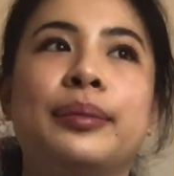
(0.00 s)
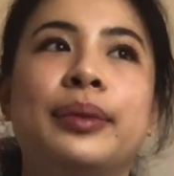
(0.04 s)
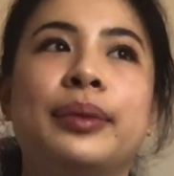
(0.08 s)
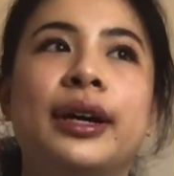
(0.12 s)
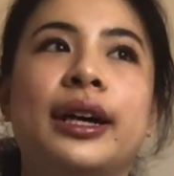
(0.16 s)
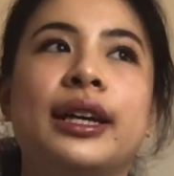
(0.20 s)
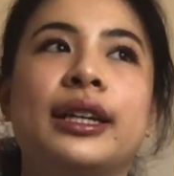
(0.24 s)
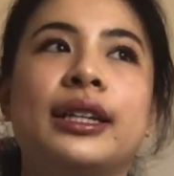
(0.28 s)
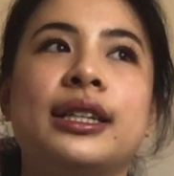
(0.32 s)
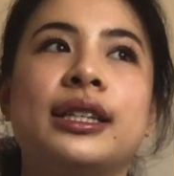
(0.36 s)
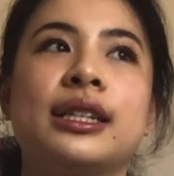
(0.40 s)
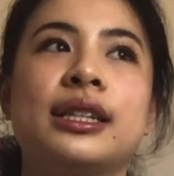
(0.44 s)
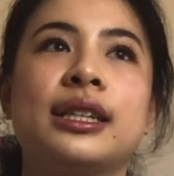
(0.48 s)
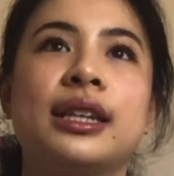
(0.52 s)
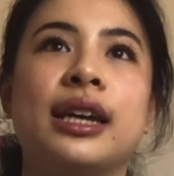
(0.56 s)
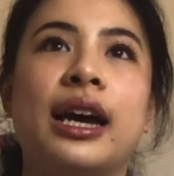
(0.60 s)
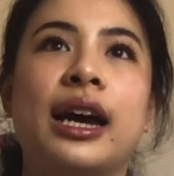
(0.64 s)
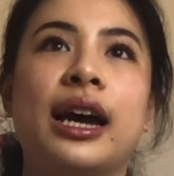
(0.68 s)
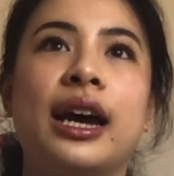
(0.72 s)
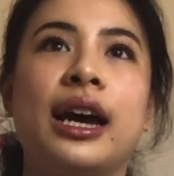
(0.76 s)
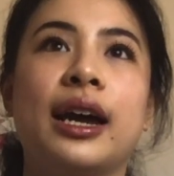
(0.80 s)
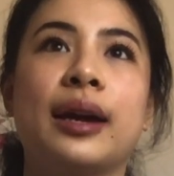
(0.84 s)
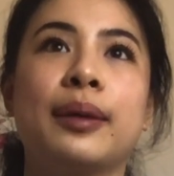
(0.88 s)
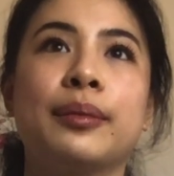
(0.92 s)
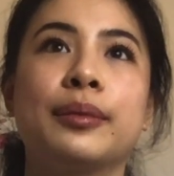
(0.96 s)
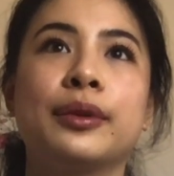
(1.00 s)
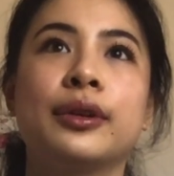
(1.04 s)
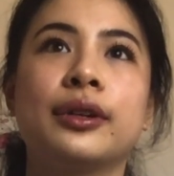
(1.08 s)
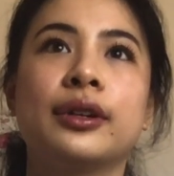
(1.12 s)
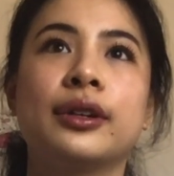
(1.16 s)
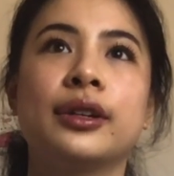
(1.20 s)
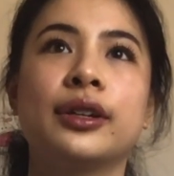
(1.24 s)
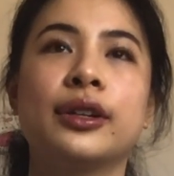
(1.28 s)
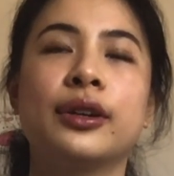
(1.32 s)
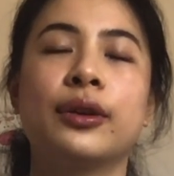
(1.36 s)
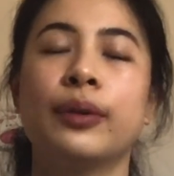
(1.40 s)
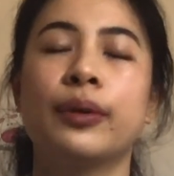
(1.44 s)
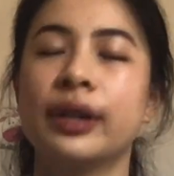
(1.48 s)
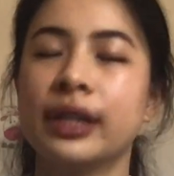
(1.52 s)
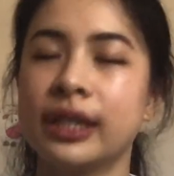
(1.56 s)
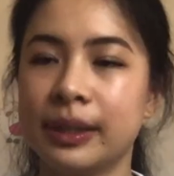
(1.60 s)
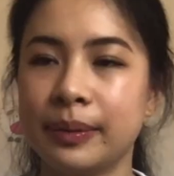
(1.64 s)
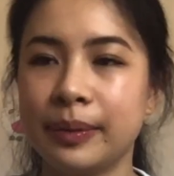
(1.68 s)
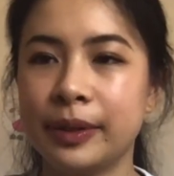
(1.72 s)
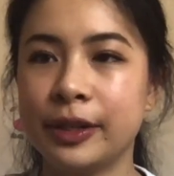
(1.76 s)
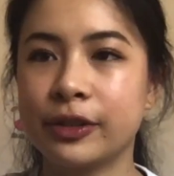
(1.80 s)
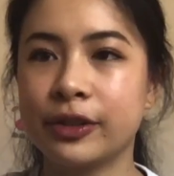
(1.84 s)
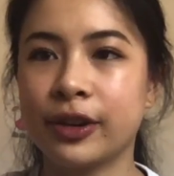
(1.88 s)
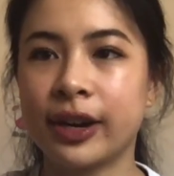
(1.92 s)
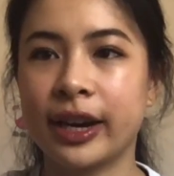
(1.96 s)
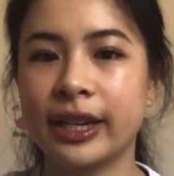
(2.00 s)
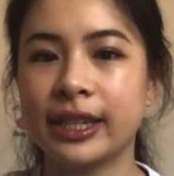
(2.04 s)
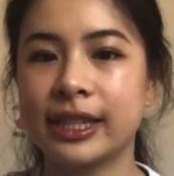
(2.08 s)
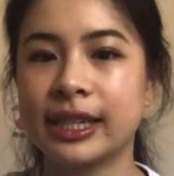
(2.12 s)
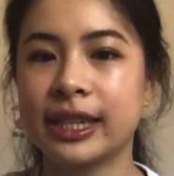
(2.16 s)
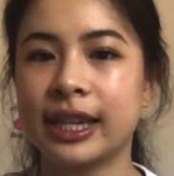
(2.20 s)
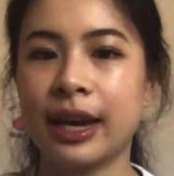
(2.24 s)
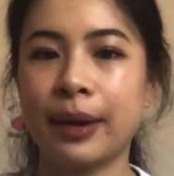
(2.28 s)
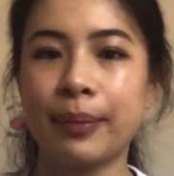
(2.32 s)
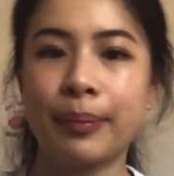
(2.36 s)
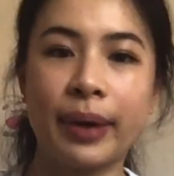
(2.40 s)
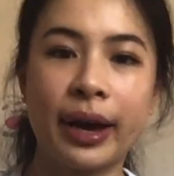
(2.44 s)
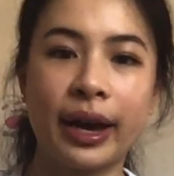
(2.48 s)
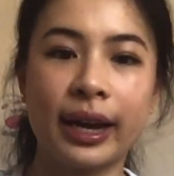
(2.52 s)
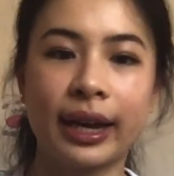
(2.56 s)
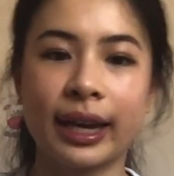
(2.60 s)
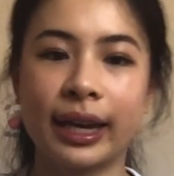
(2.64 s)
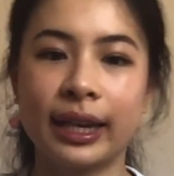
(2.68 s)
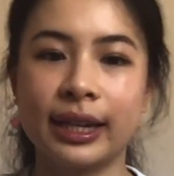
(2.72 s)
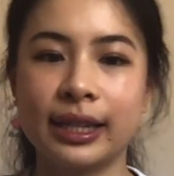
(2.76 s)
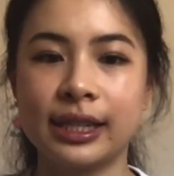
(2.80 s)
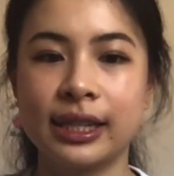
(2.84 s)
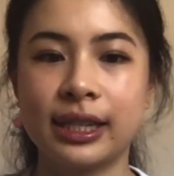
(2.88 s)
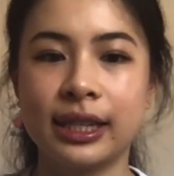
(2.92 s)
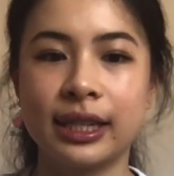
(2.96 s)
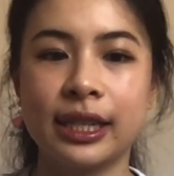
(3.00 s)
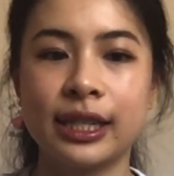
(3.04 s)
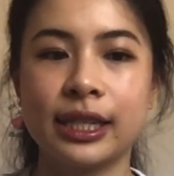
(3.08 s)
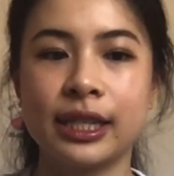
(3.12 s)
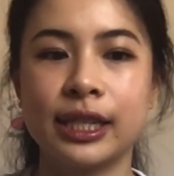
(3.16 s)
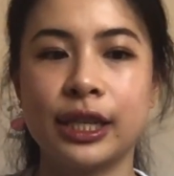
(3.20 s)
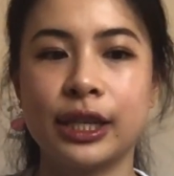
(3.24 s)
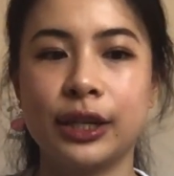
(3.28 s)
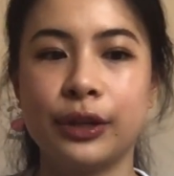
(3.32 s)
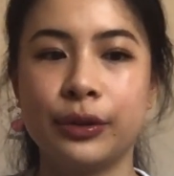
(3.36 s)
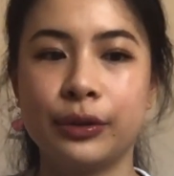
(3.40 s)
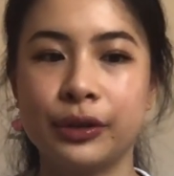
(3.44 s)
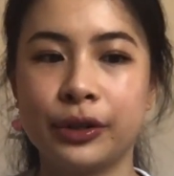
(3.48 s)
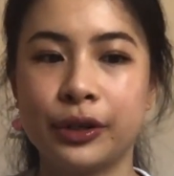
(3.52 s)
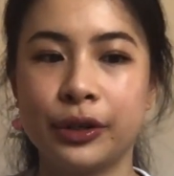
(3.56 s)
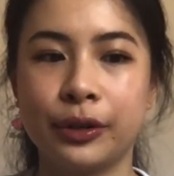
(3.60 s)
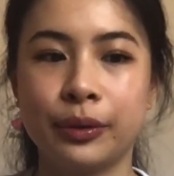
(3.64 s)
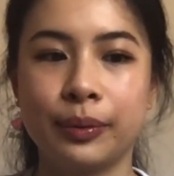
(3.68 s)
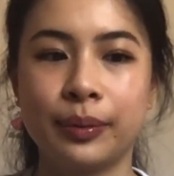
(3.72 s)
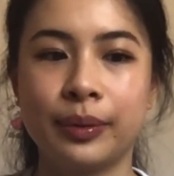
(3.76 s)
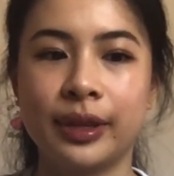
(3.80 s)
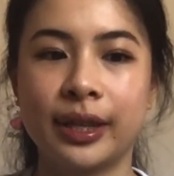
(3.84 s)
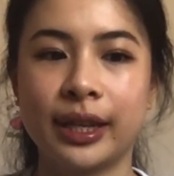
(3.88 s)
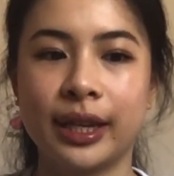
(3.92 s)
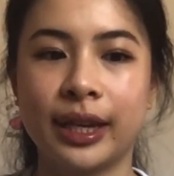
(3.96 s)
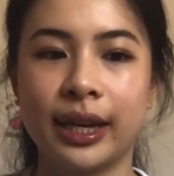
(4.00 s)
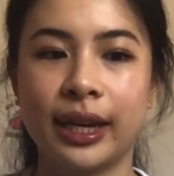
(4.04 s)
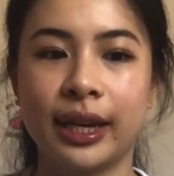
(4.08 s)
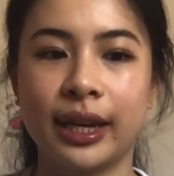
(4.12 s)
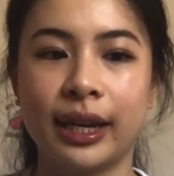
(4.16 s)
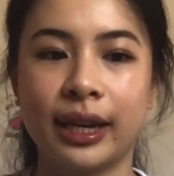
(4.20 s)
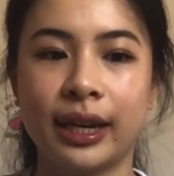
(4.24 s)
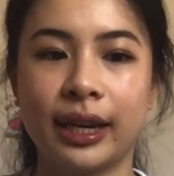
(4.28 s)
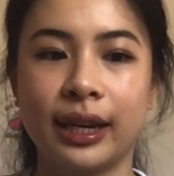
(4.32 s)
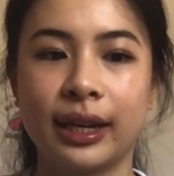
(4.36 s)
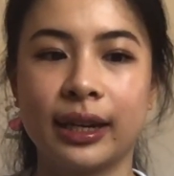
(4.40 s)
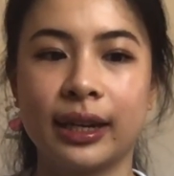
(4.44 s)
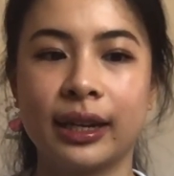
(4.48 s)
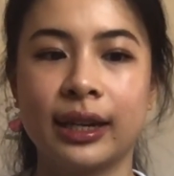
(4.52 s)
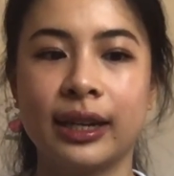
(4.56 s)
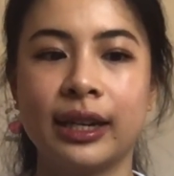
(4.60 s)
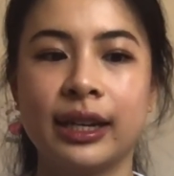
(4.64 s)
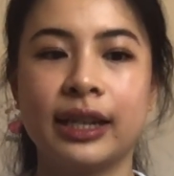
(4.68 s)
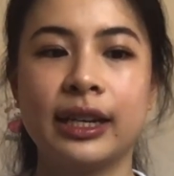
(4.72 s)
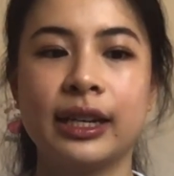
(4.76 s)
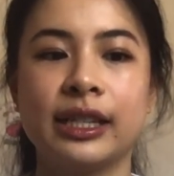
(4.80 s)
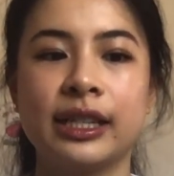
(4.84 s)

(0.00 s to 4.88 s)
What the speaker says: But I'm going to be trying to get back into this YouTube thing,